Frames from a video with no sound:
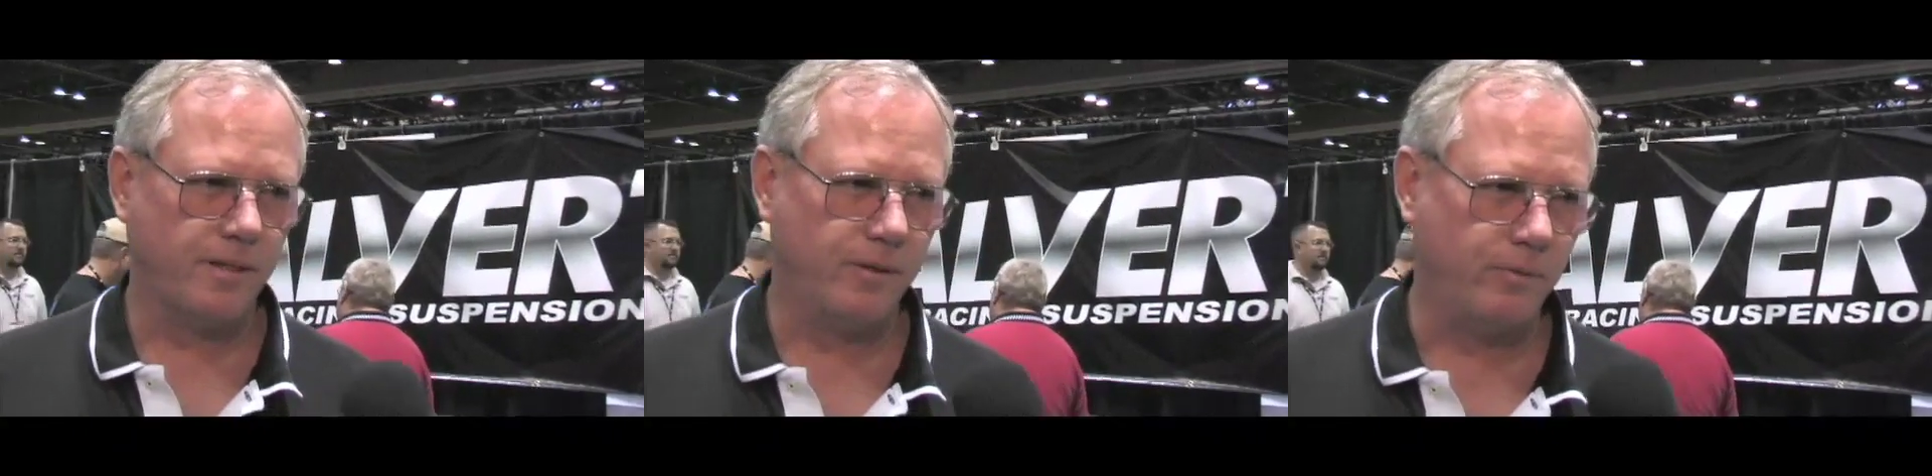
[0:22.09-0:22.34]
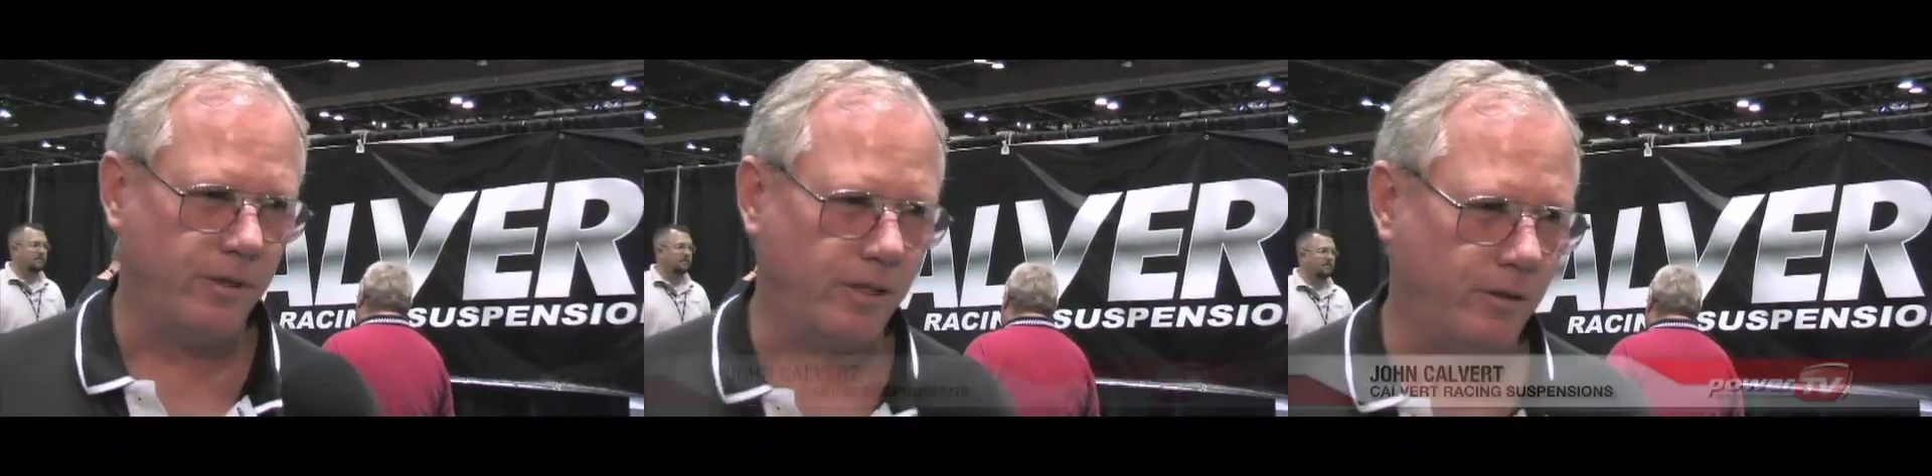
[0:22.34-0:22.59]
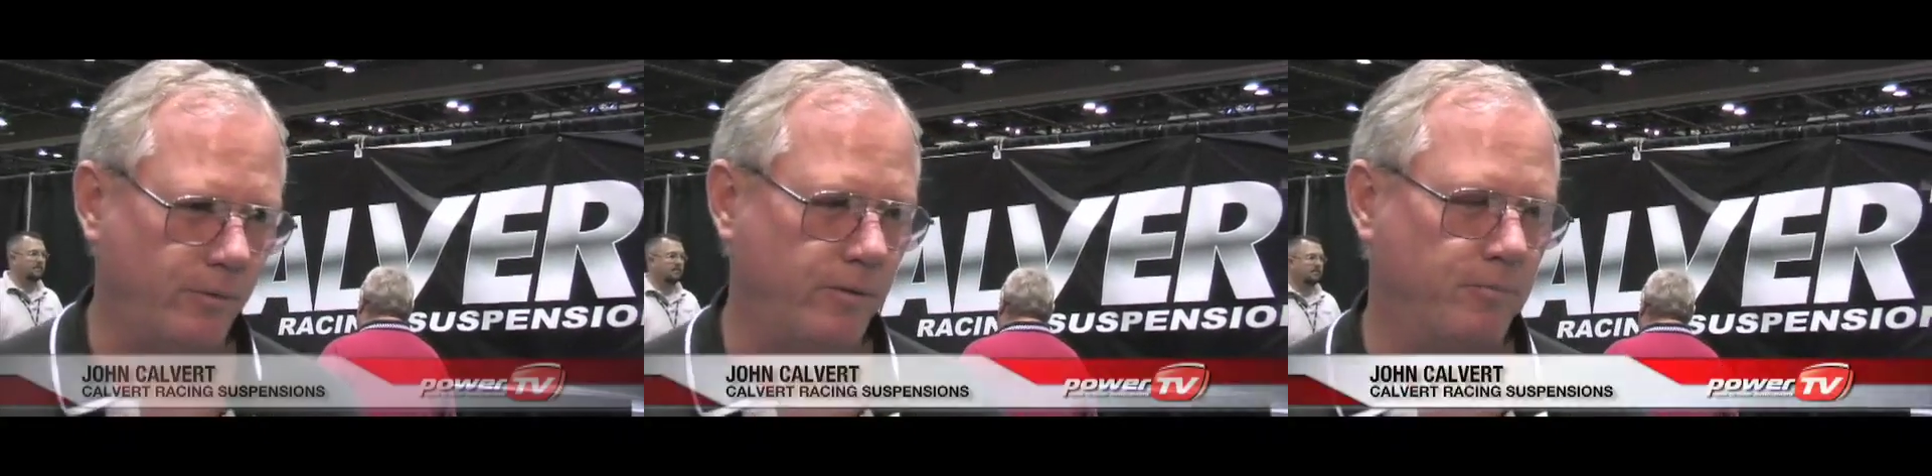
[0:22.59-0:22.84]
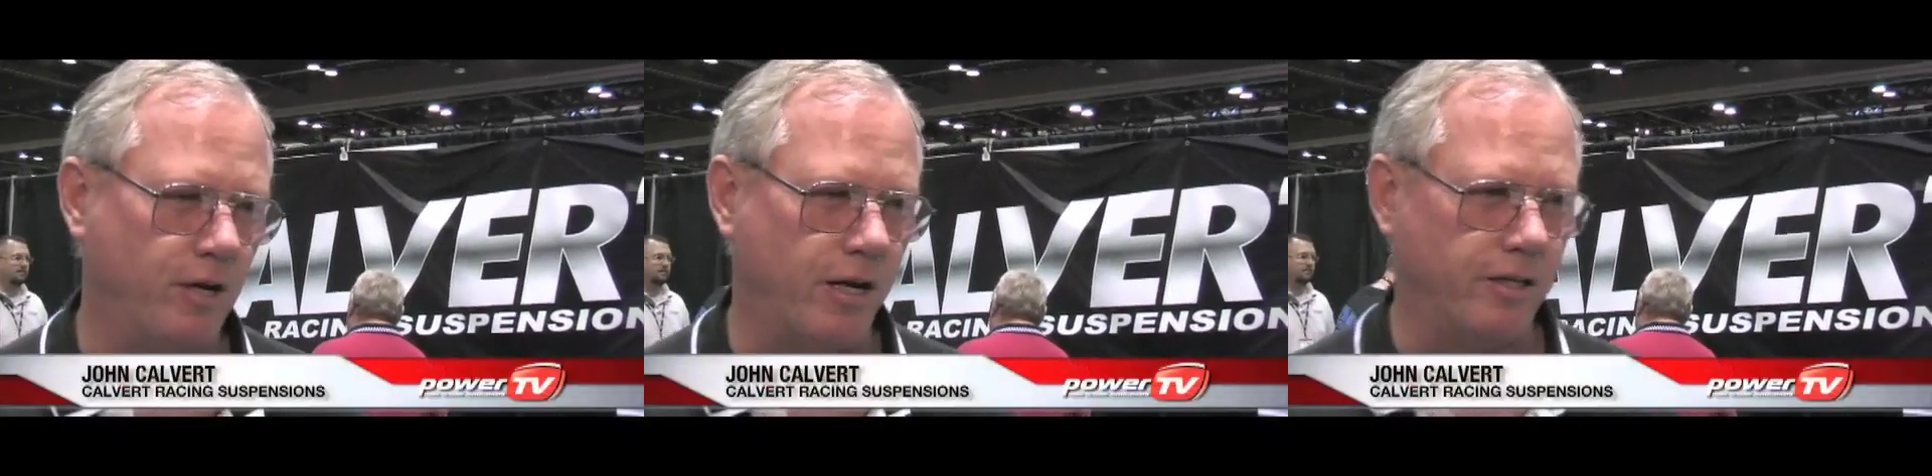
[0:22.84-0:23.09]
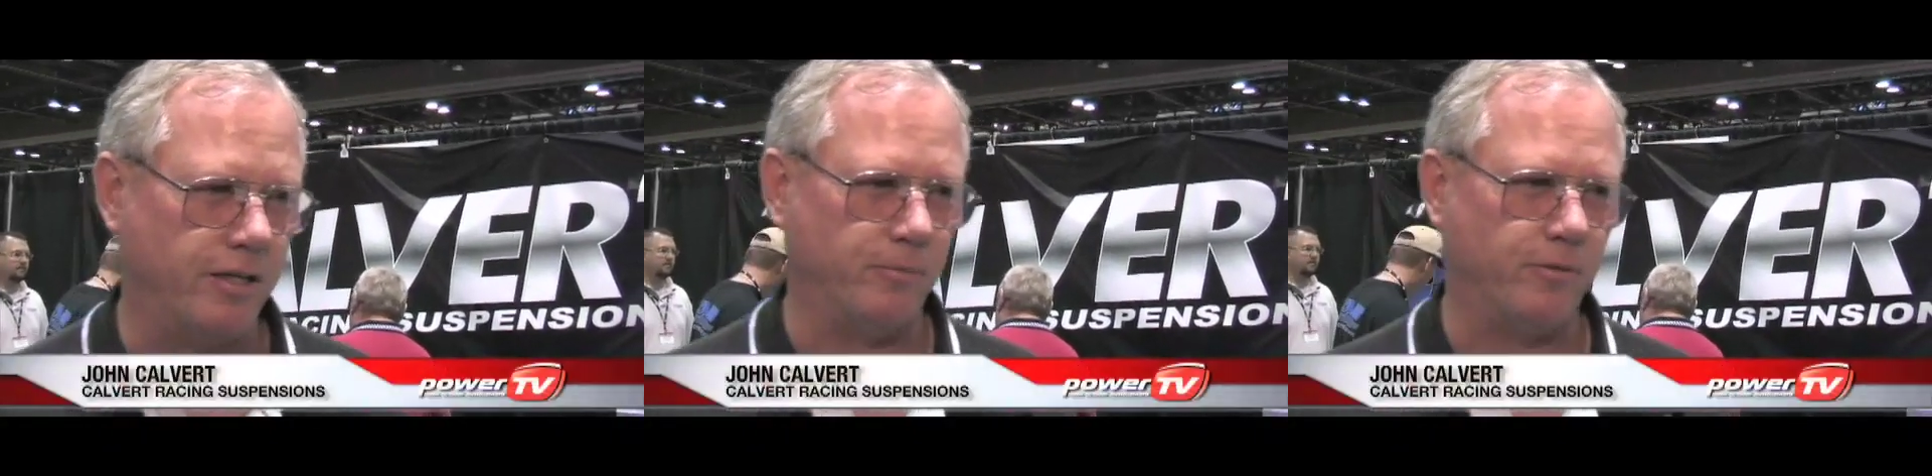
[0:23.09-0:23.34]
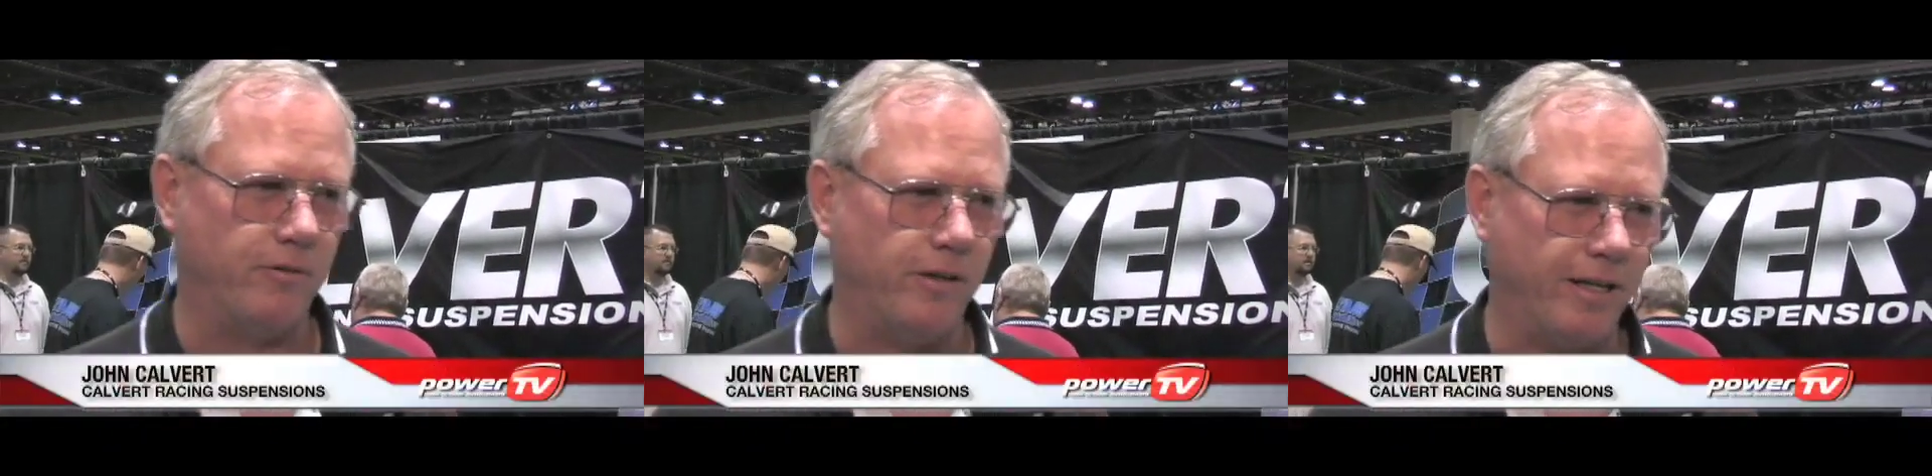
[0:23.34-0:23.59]
Well, we brought a
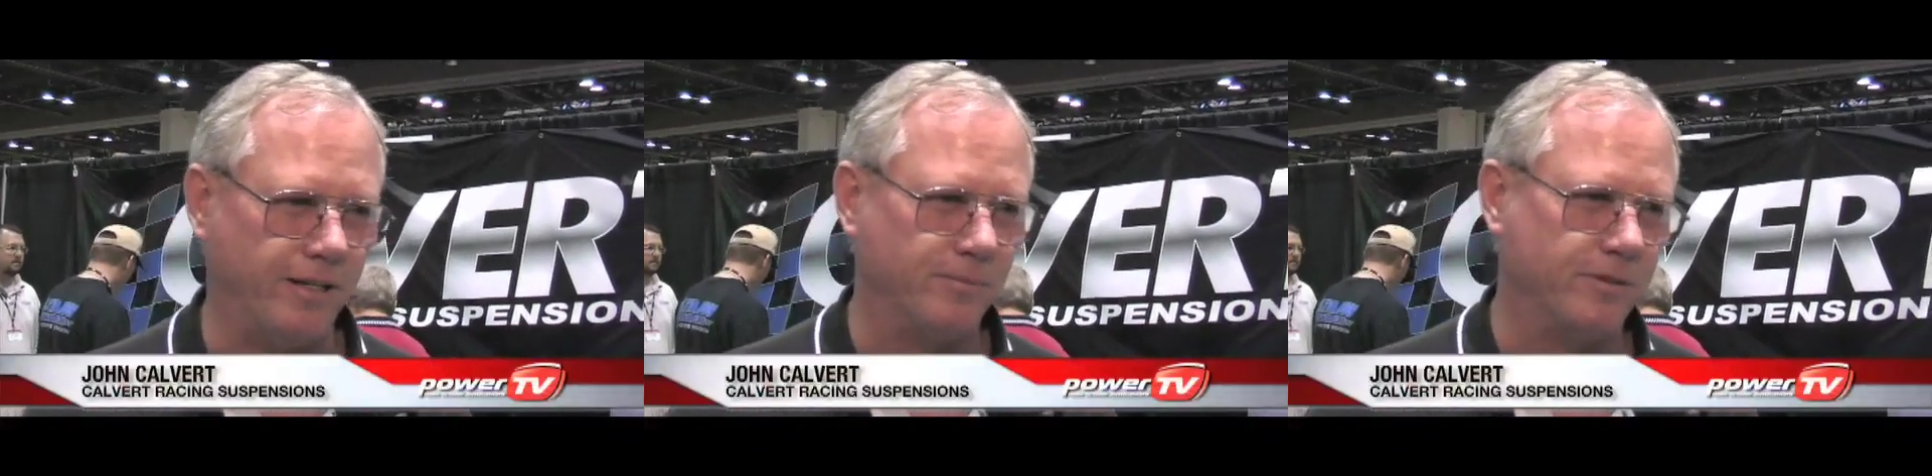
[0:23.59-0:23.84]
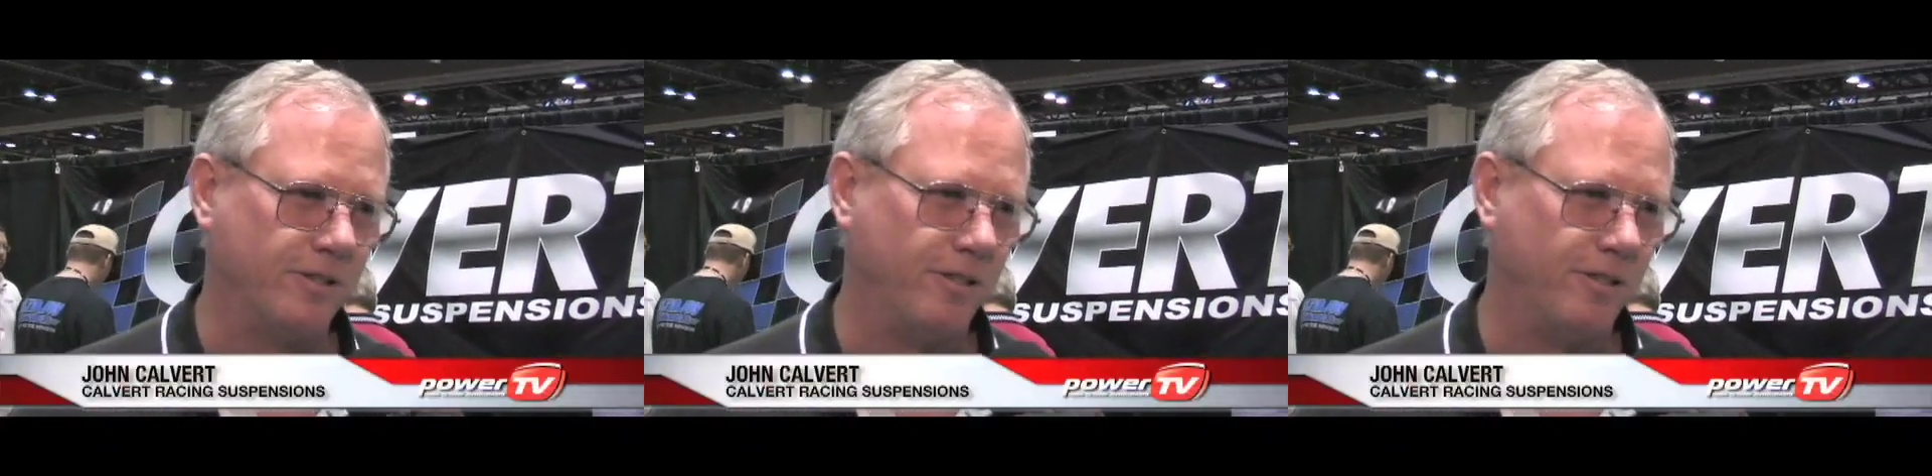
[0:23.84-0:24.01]
number of items.